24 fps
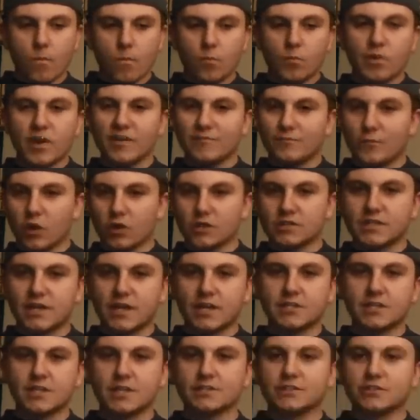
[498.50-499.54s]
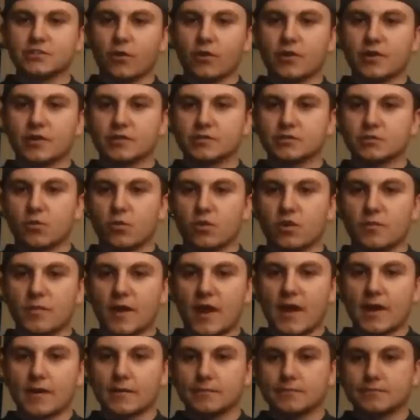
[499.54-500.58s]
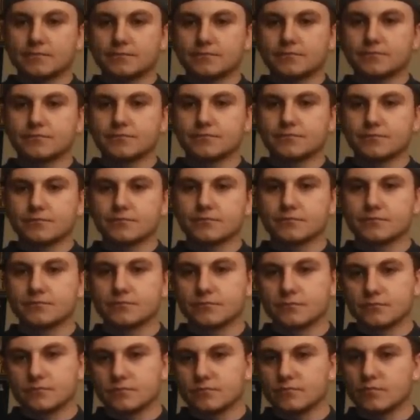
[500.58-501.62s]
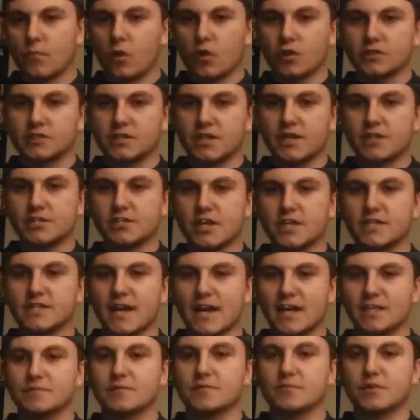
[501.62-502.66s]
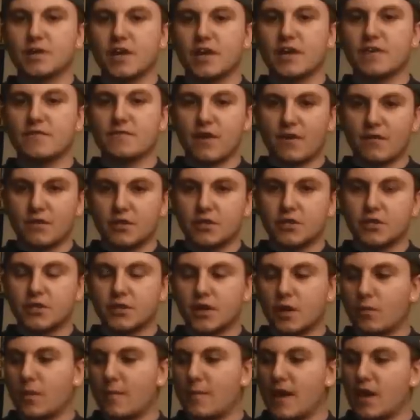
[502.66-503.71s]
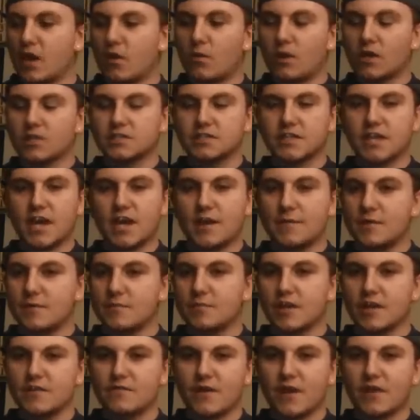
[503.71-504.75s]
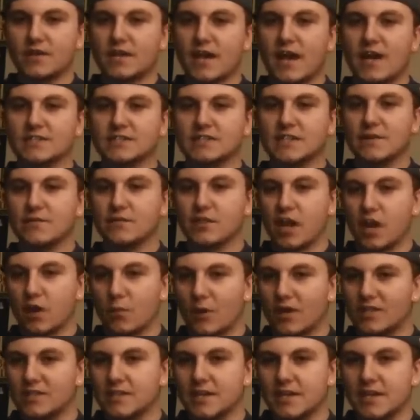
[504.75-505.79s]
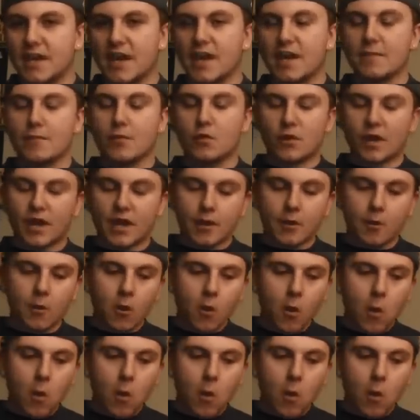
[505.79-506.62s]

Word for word: We have Mark Sanchez starting as quarterback. Mark Sanchez has been playing very good. I went back and watched the game. He played fantastic, even though I went to the game. Okay?